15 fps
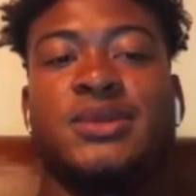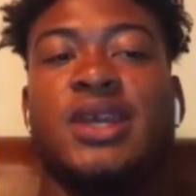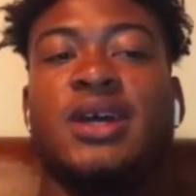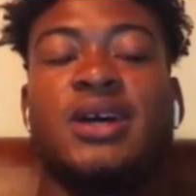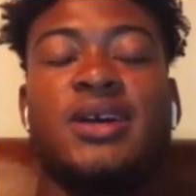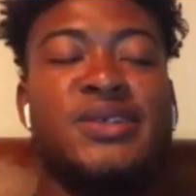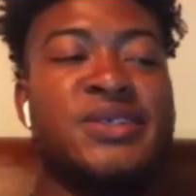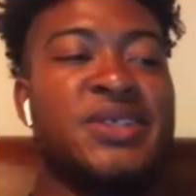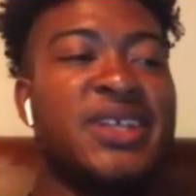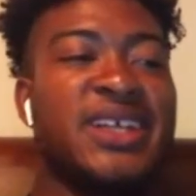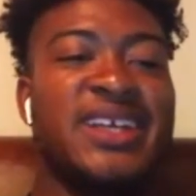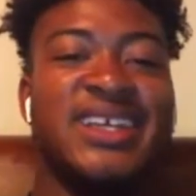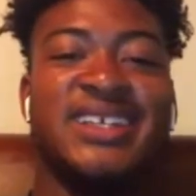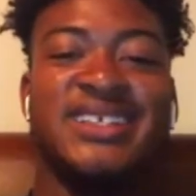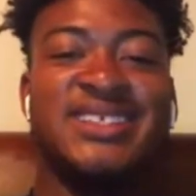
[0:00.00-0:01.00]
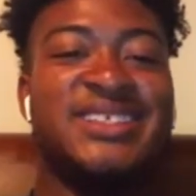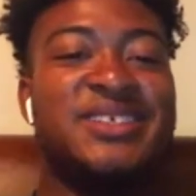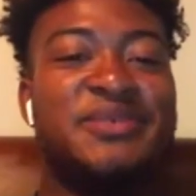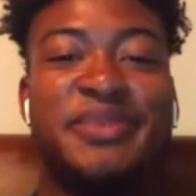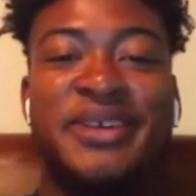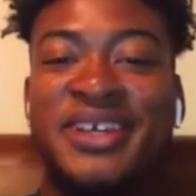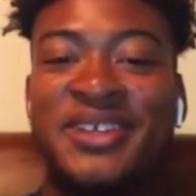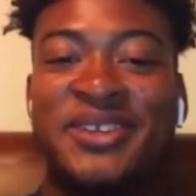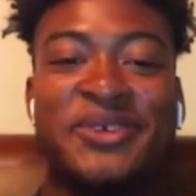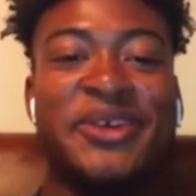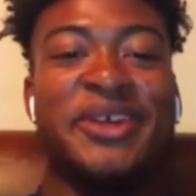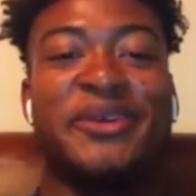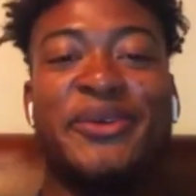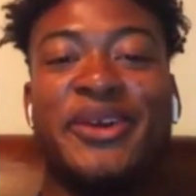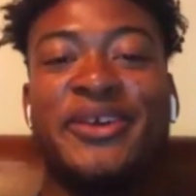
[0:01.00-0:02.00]
Oh, easy, the big
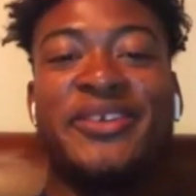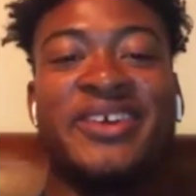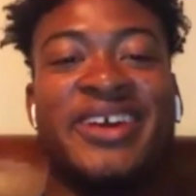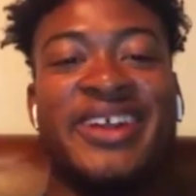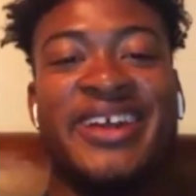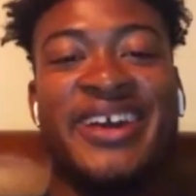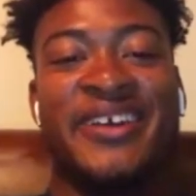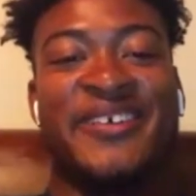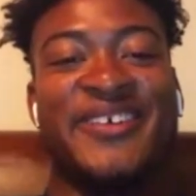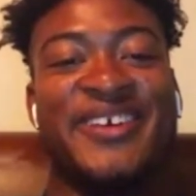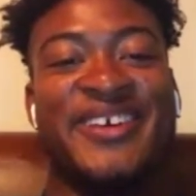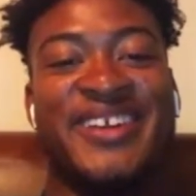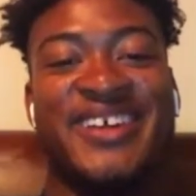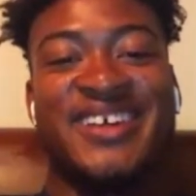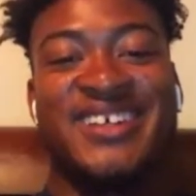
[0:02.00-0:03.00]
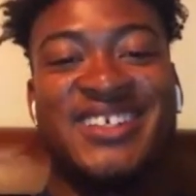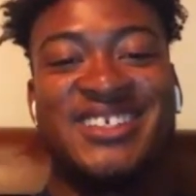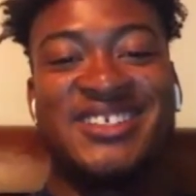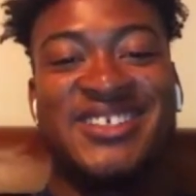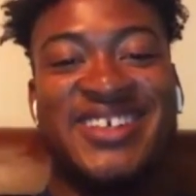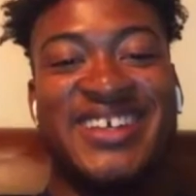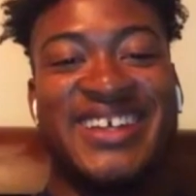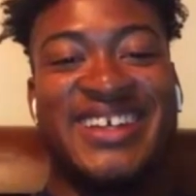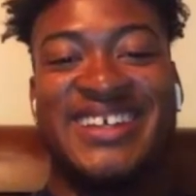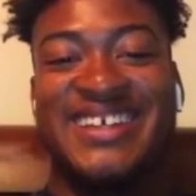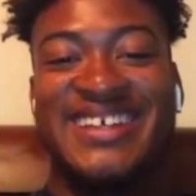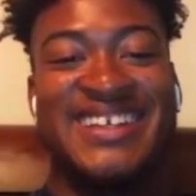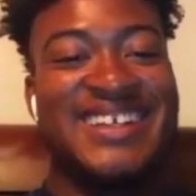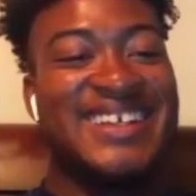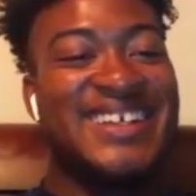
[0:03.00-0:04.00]
three, Ray, Dalrymple, and Andre.
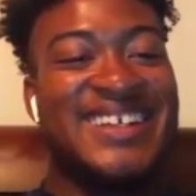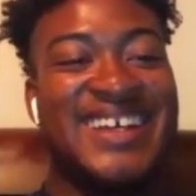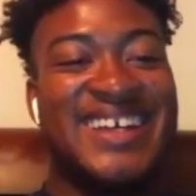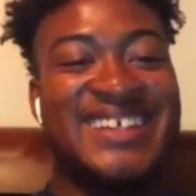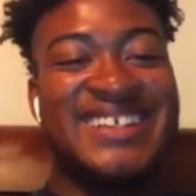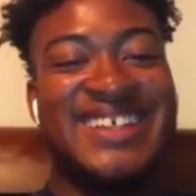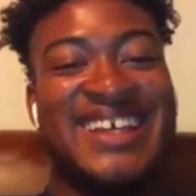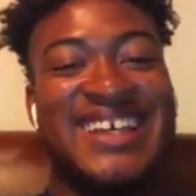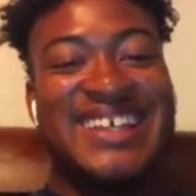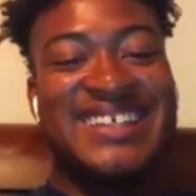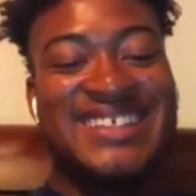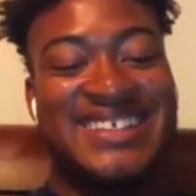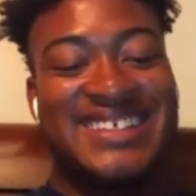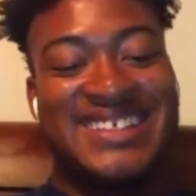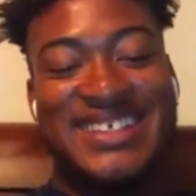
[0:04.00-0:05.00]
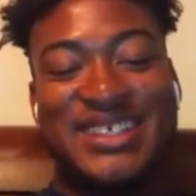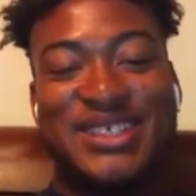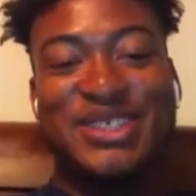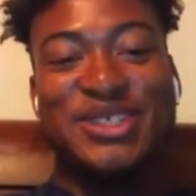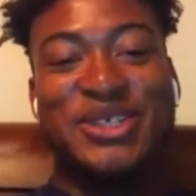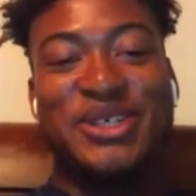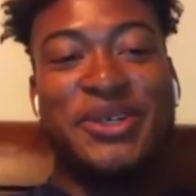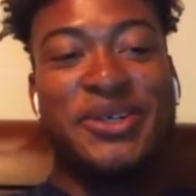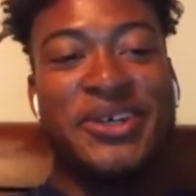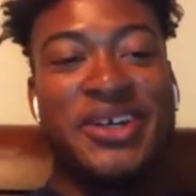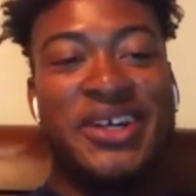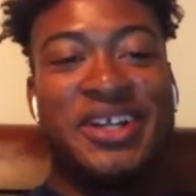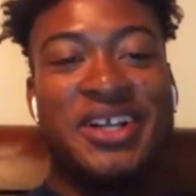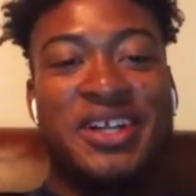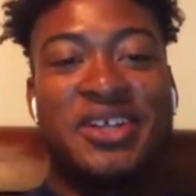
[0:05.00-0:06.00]
That's easy,
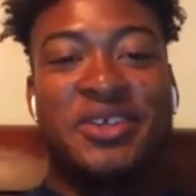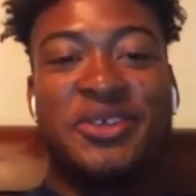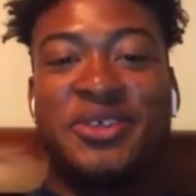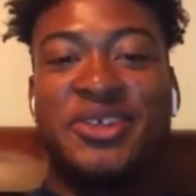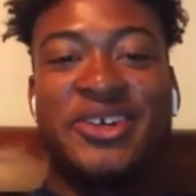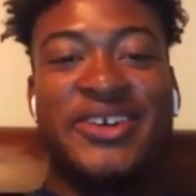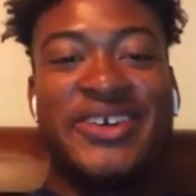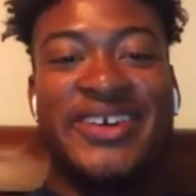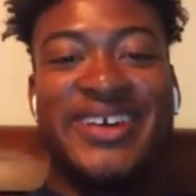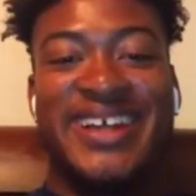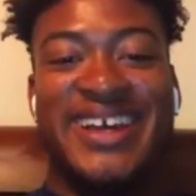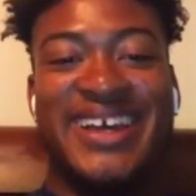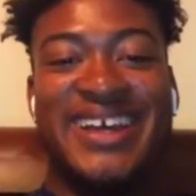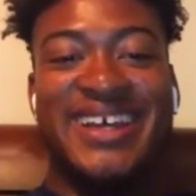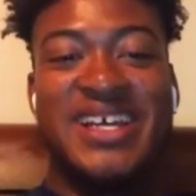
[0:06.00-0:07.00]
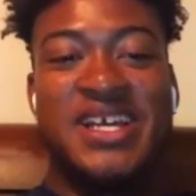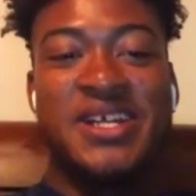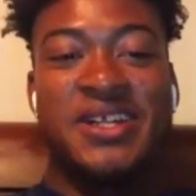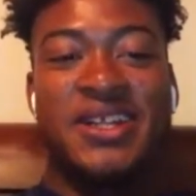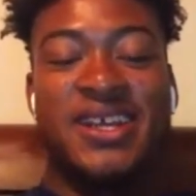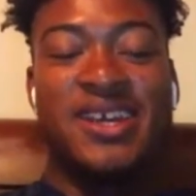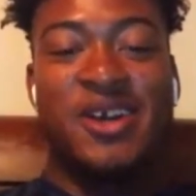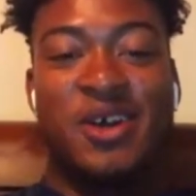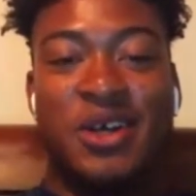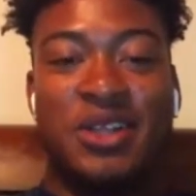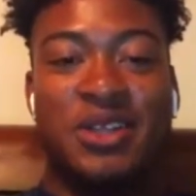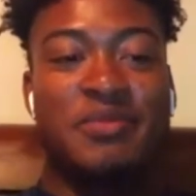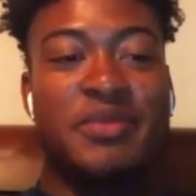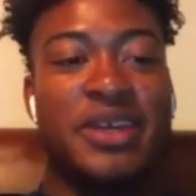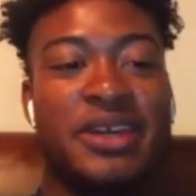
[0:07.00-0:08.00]
you know they all
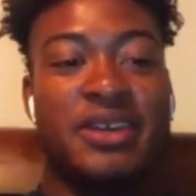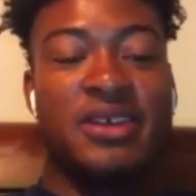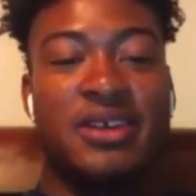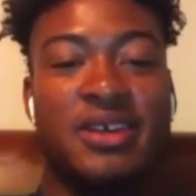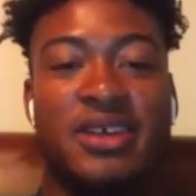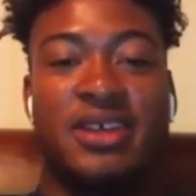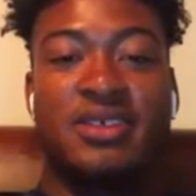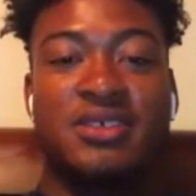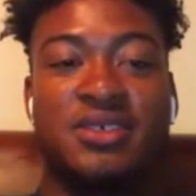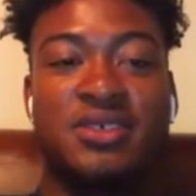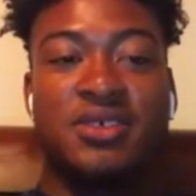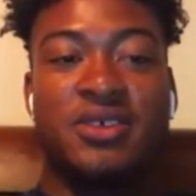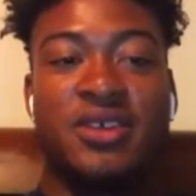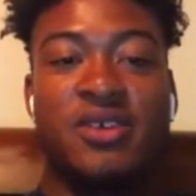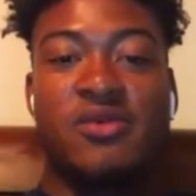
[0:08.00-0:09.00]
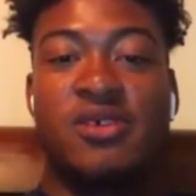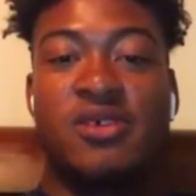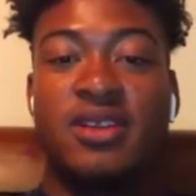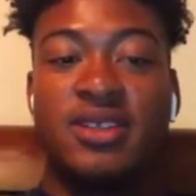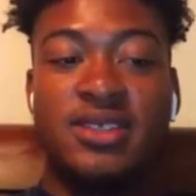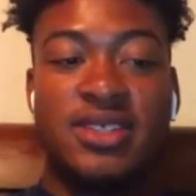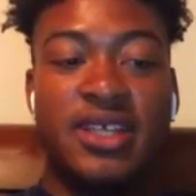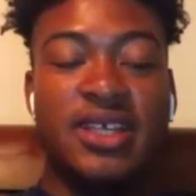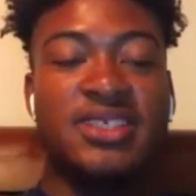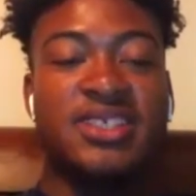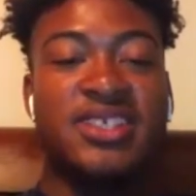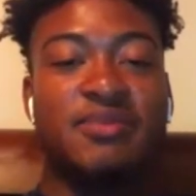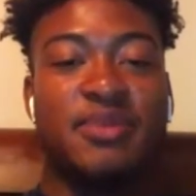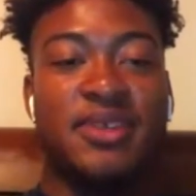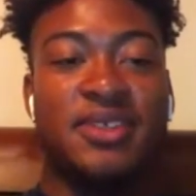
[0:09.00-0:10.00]
Americans. They won the state
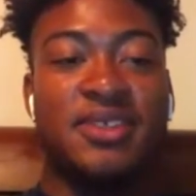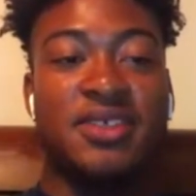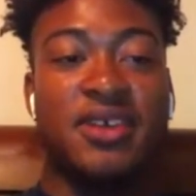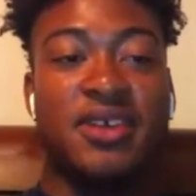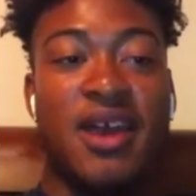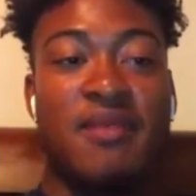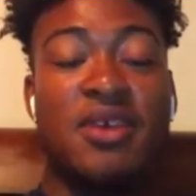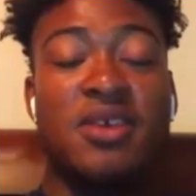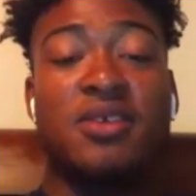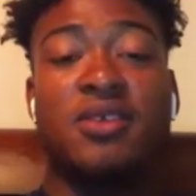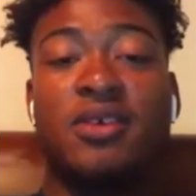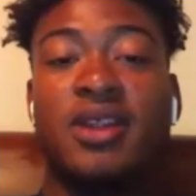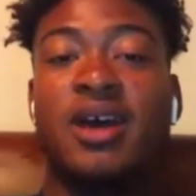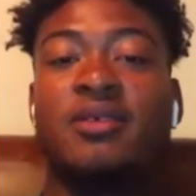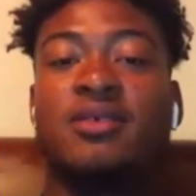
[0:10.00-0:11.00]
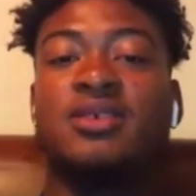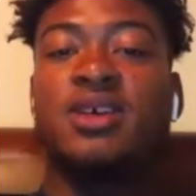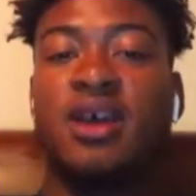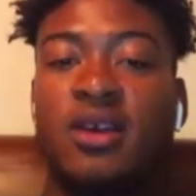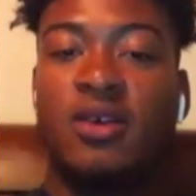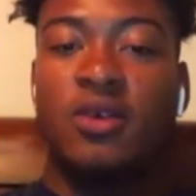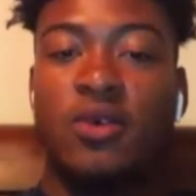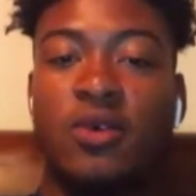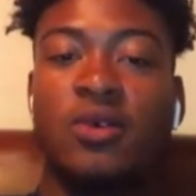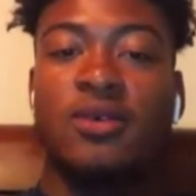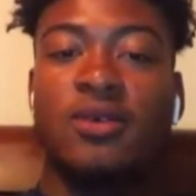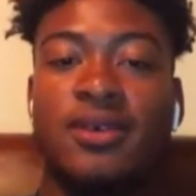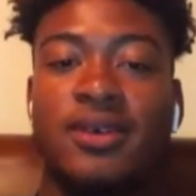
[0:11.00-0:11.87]
championship. I mean, that was our goal.